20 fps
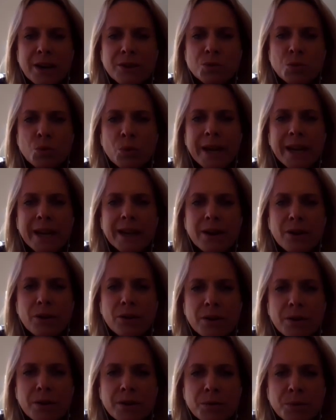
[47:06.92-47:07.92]
where
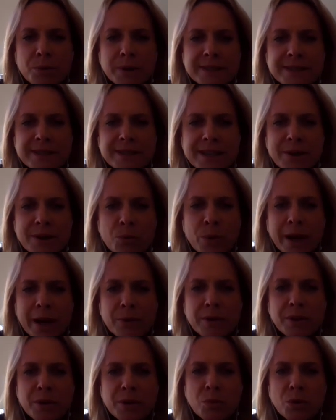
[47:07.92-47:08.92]

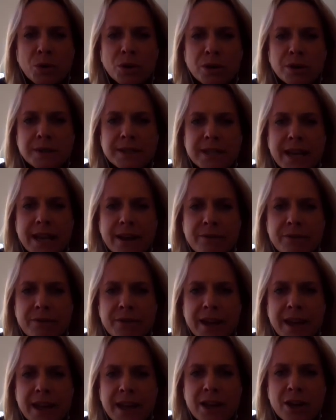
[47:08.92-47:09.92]
in the world have
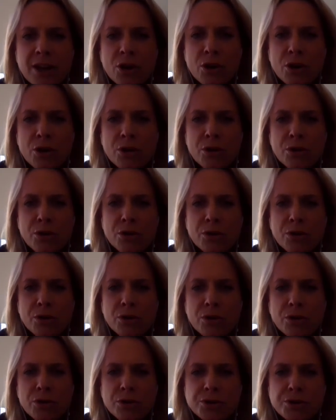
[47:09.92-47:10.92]
they got
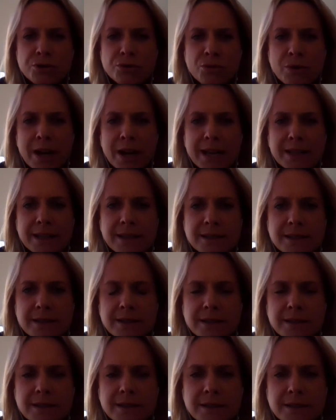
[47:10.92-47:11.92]
this
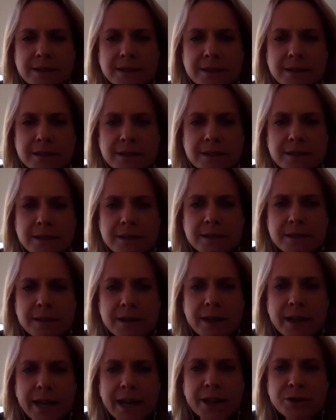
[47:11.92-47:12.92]
right?
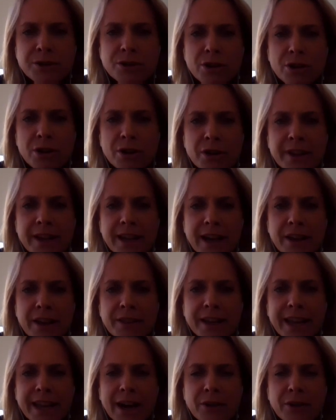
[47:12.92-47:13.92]
And are there
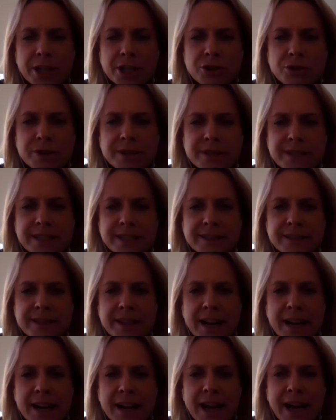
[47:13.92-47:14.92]
other characteristics that
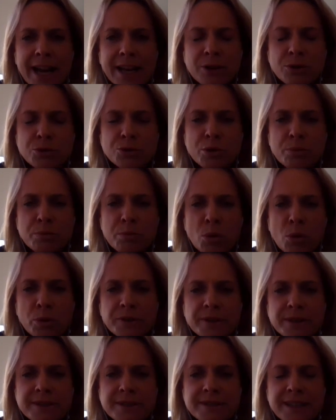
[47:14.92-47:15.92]
align or
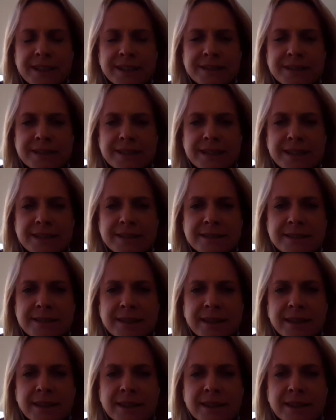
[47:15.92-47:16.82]
support this success?